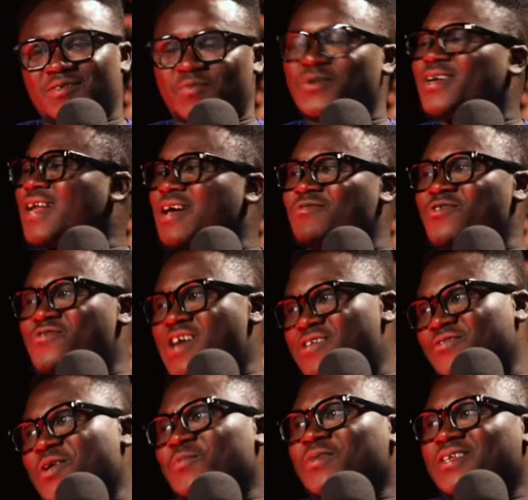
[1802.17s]
it's really like
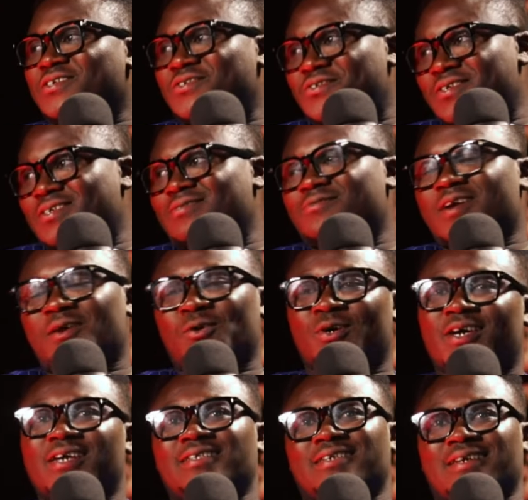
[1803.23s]
Revival Ministries. Yeah. We are
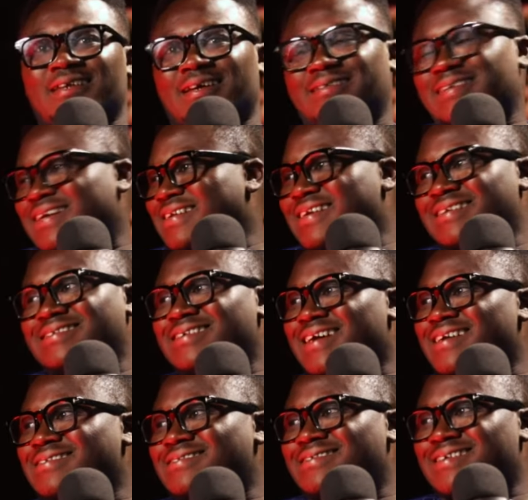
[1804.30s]
located at Adenta
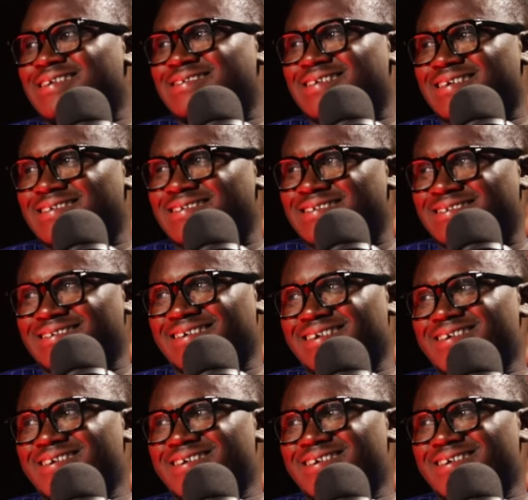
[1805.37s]
S D Church.